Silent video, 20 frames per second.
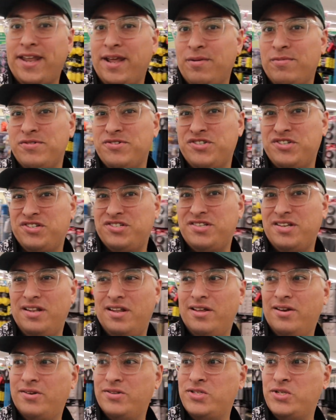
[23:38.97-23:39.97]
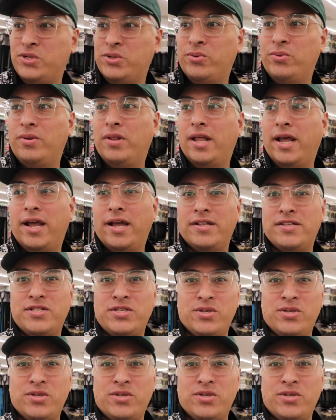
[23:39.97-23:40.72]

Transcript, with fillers: it was just a little too late,